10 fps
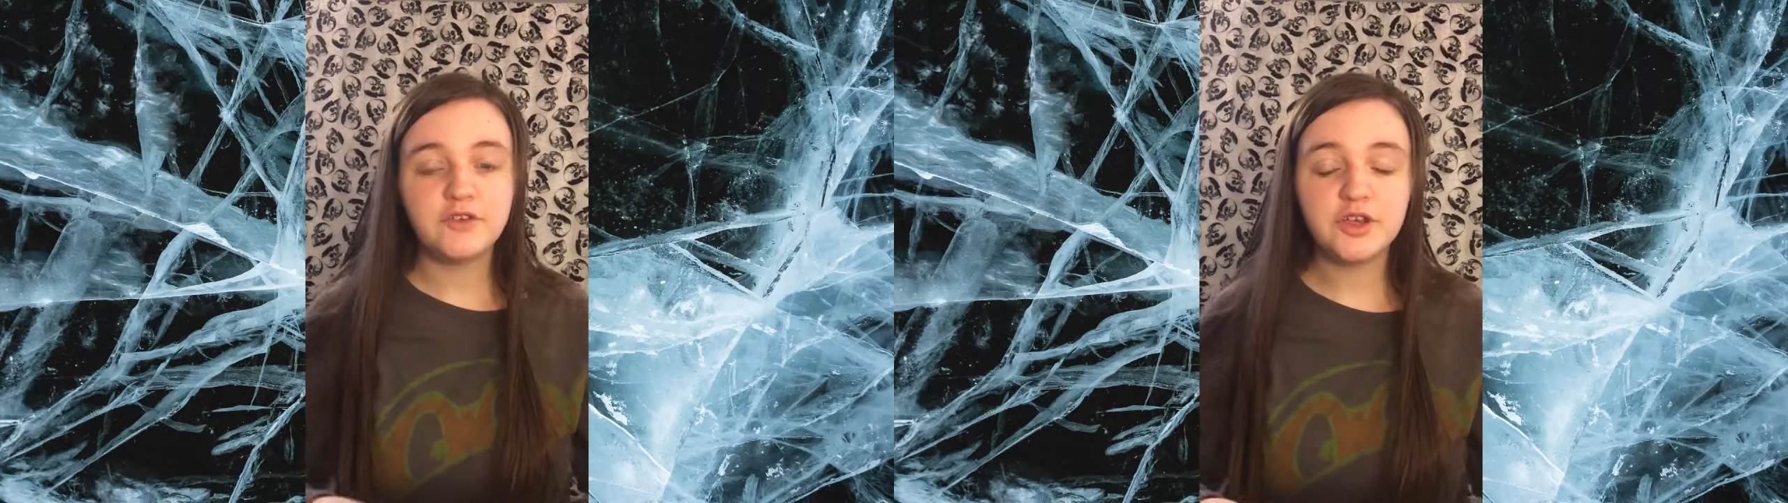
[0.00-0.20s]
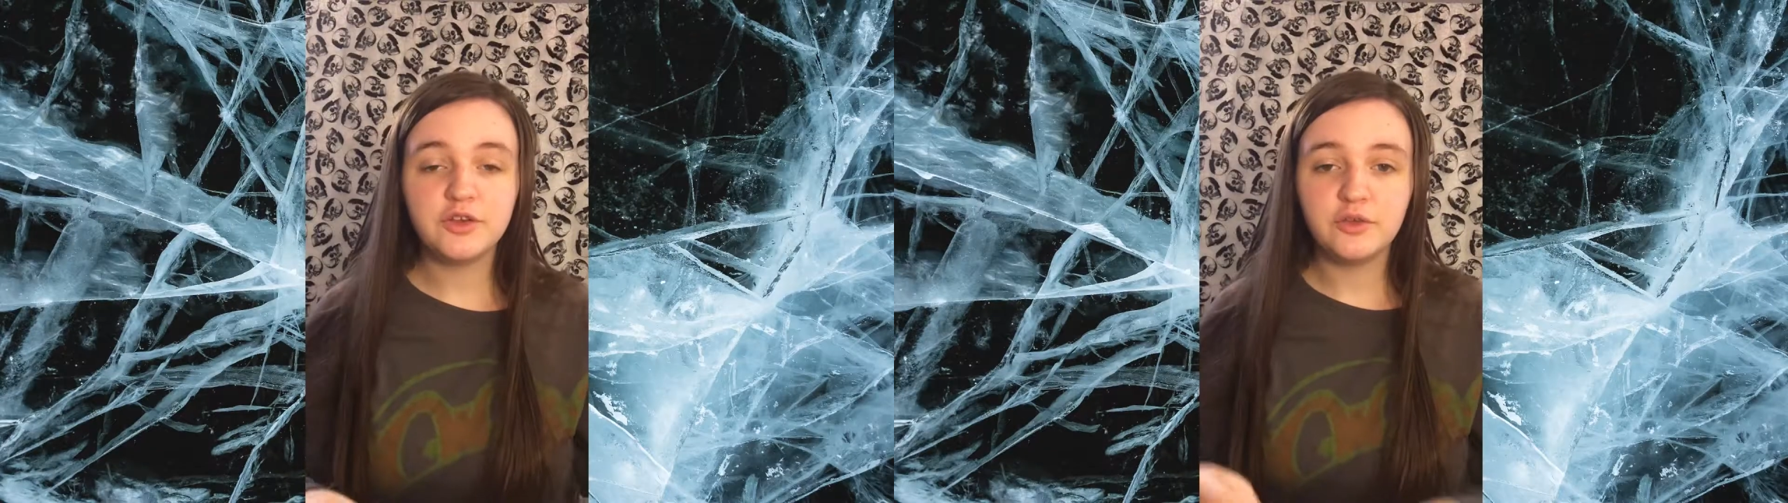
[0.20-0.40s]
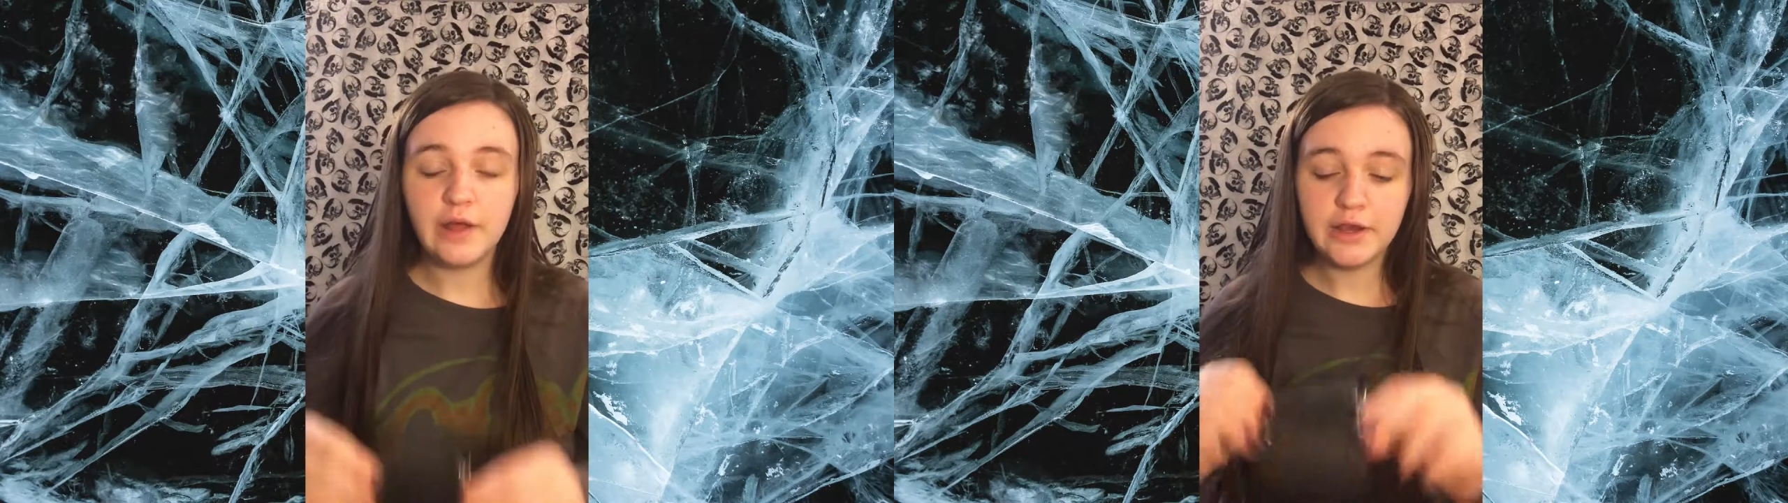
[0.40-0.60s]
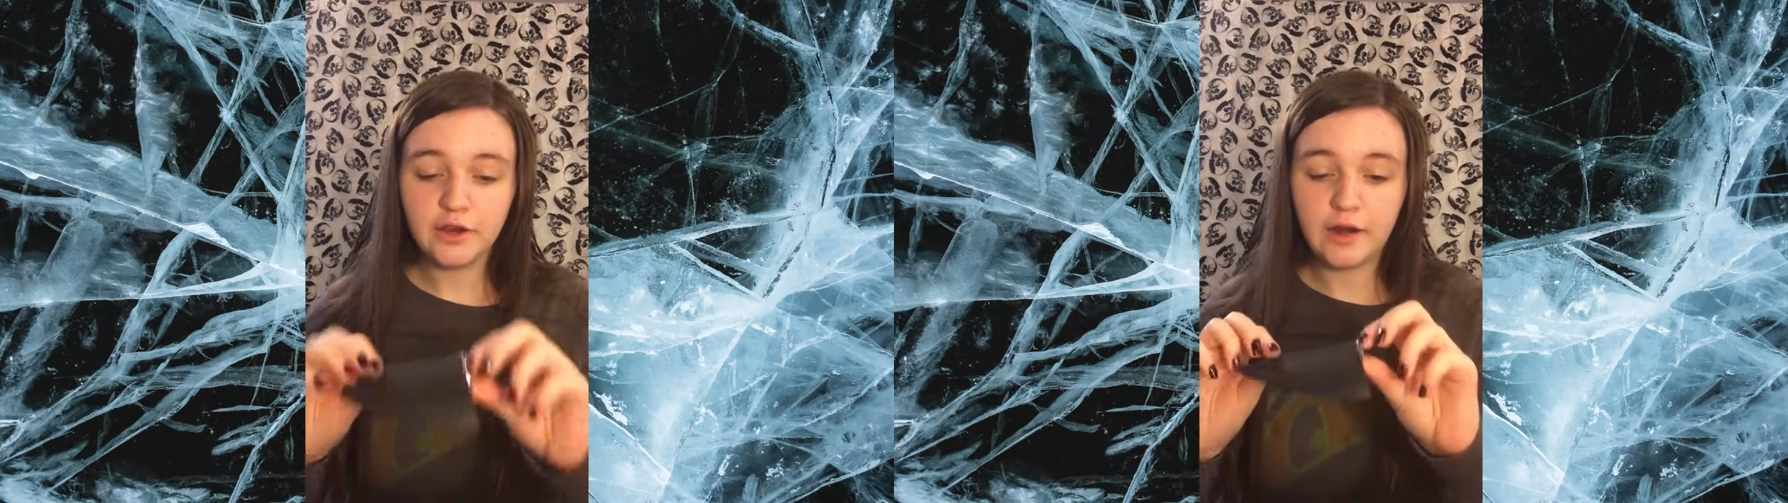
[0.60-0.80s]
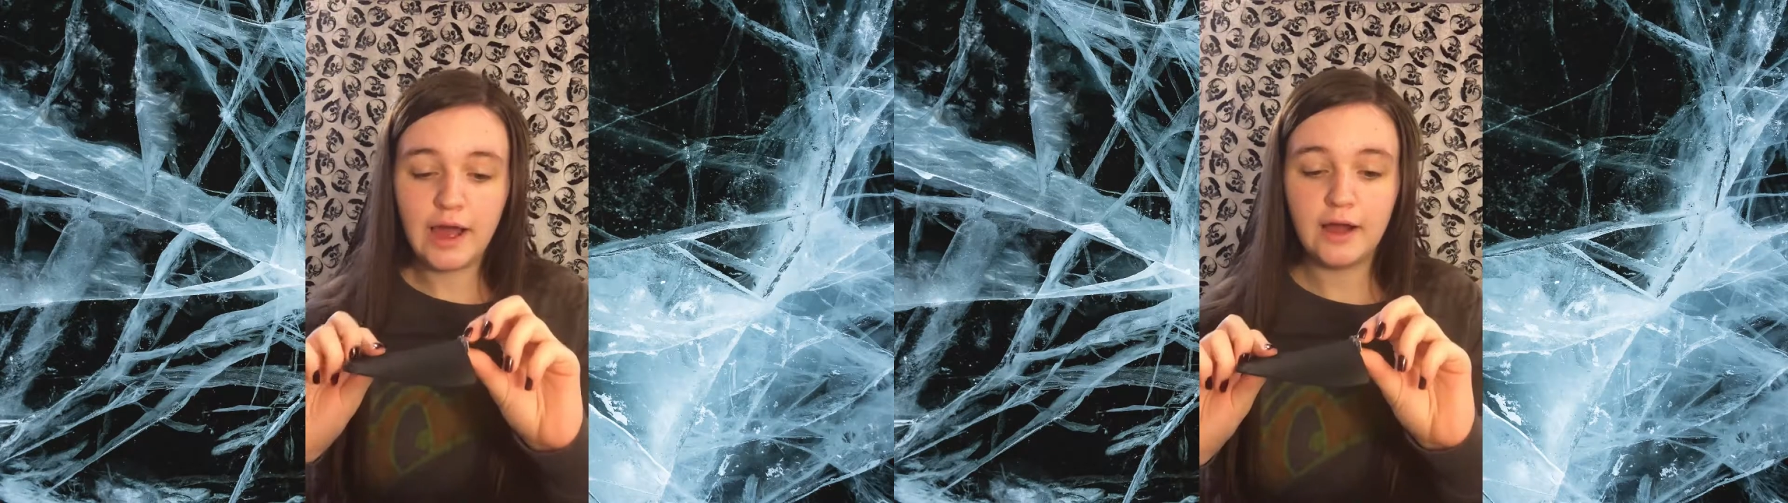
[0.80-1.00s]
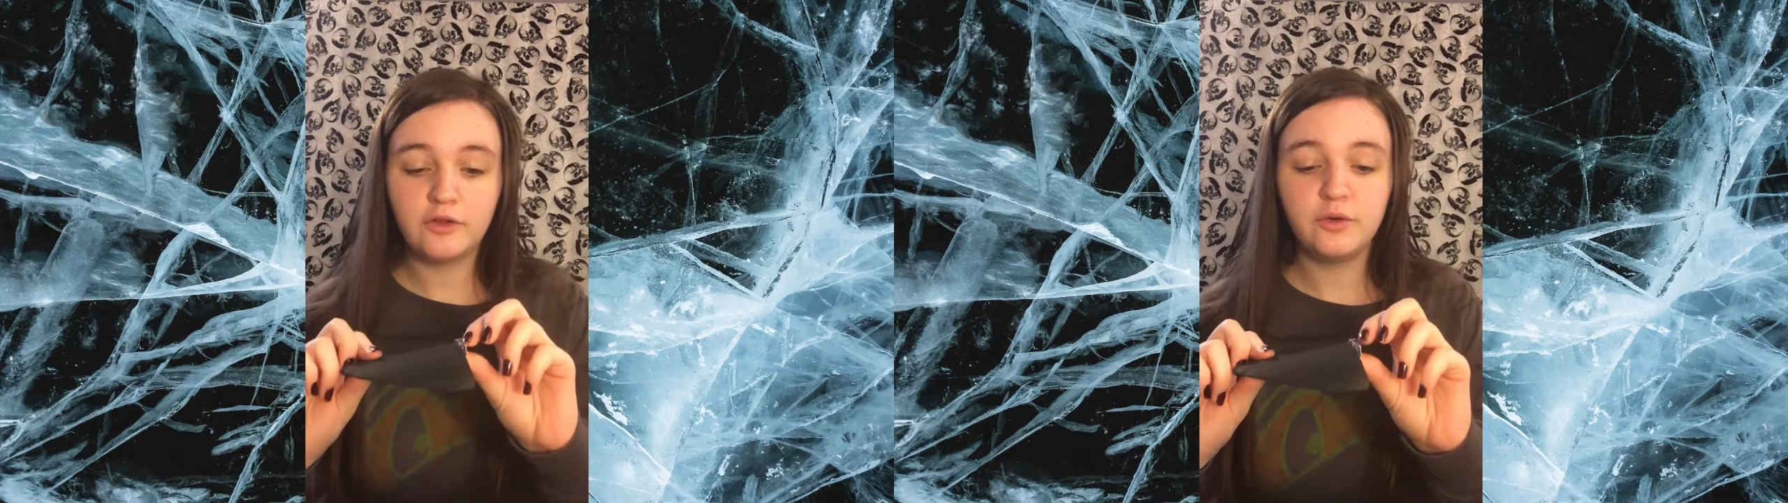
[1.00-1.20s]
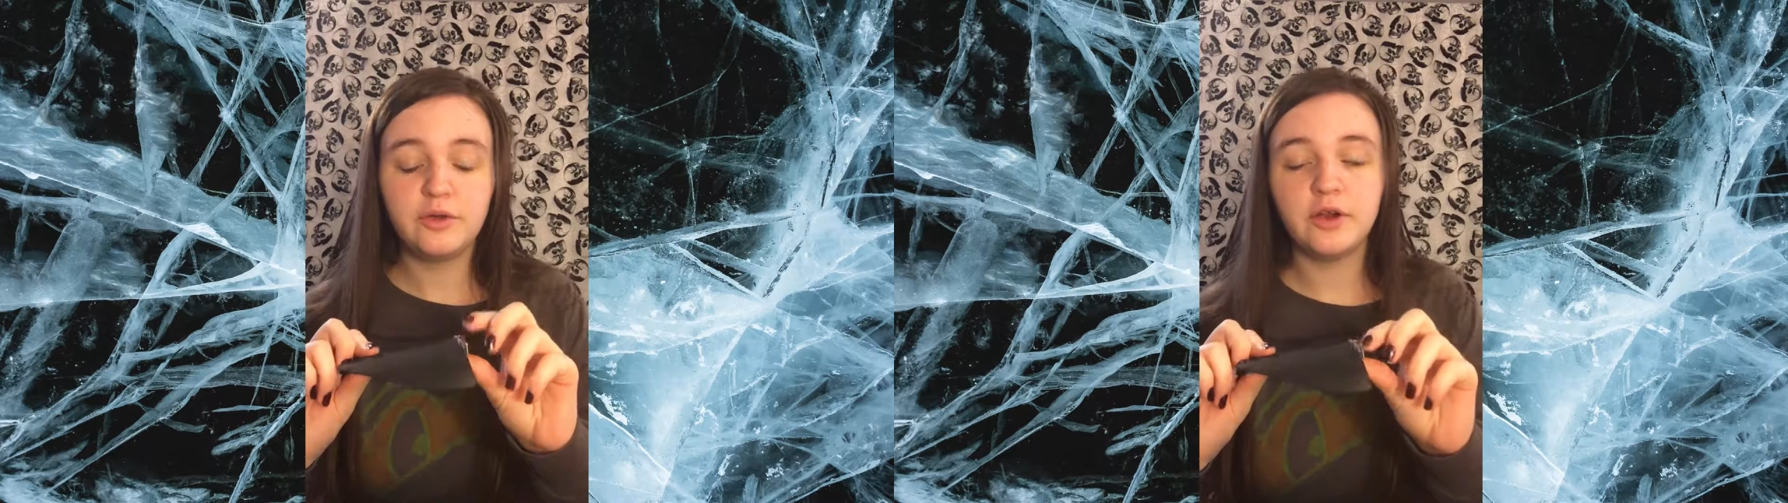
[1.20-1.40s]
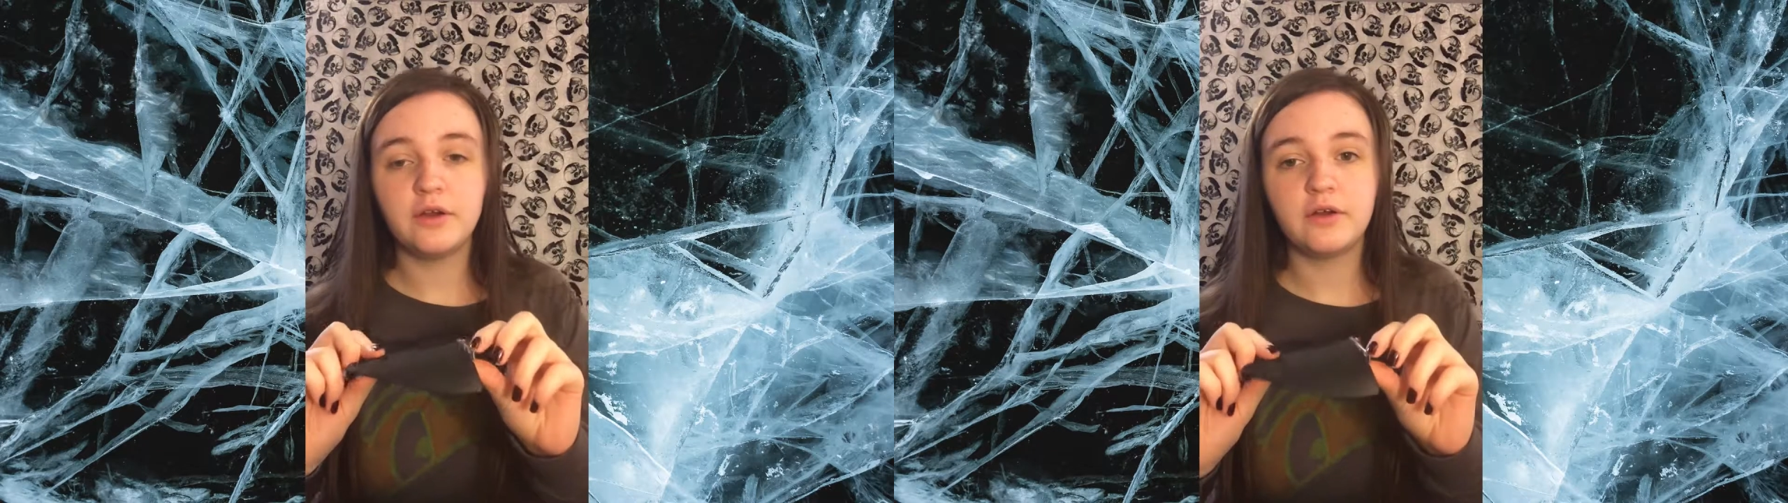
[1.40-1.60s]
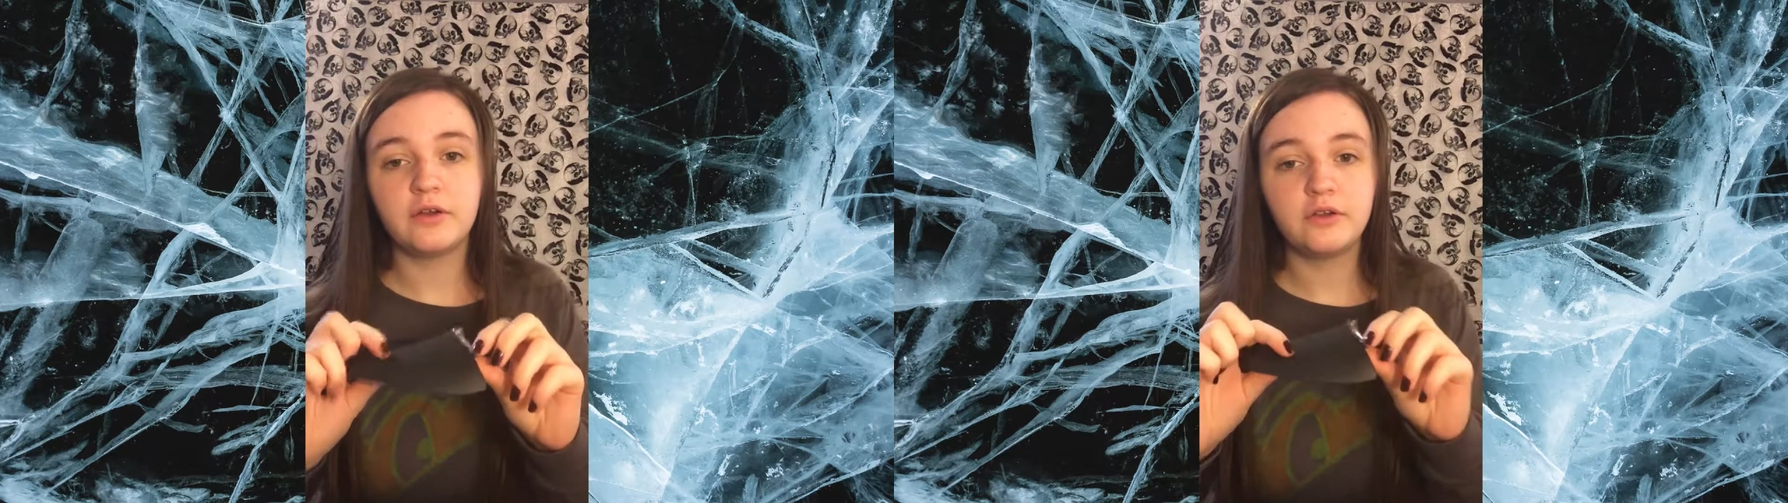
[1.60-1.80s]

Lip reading: you do that, you're going to hot glue your